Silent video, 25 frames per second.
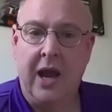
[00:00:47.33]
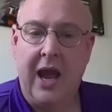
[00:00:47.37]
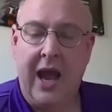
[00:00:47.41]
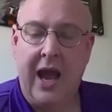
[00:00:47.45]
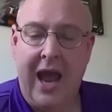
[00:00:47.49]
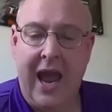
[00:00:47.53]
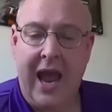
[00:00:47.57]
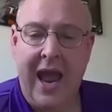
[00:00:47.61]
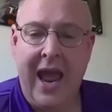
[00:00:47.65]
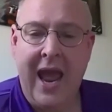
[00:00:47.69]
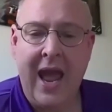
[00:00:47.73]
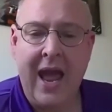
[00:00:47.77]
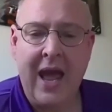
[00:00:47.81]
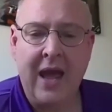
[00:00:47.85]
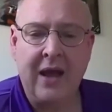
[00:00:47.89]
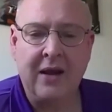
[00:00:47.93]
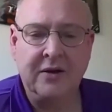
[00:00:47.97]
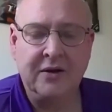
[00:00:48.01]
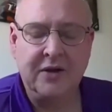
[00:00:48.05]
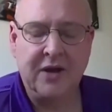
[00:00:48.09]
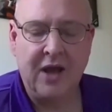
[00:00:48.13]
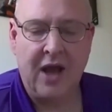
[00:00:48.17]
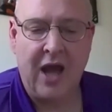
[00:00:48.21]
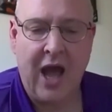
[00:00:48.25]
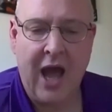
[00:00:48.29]

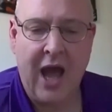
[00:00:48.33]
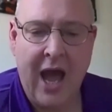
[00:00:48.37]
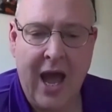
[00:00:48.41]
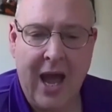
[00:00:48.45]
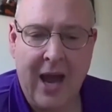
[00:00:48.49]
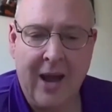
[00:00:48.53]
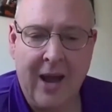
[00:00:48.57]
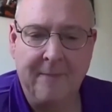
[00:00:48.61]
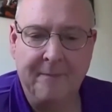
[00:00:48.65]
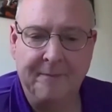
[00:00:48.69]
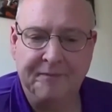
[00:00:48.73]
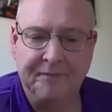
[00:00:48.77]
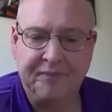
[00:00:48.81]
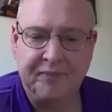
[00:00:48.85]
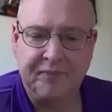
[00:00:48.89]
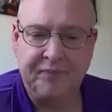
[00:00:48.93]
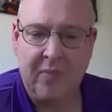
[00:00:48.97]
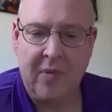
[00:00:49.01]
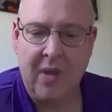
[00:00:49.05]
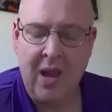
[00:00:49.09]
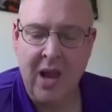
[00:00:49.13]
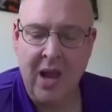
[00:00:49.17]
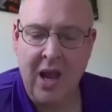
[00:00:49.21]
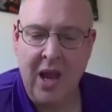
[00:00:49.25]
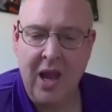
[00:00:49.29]
And um,
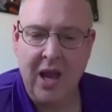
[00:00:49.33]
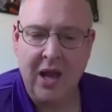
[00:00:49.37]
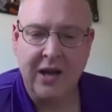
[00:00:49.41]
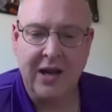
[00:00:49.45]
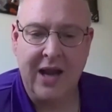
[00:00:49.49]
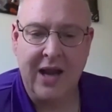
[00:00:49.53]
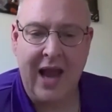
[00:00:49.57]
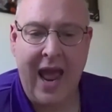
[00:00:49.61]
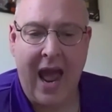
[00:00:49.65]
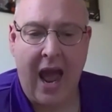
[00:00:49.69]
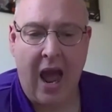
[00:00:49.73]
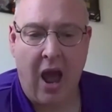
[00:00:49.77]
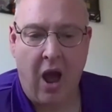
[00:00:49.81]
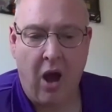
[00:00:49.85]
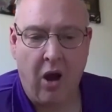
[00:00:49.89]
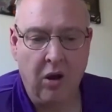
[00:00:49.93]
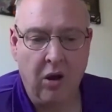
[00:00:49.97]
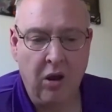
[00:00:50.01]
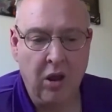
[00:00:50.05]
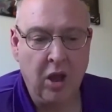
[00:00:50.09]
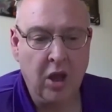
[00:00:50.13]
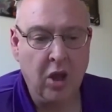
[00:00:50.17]
now,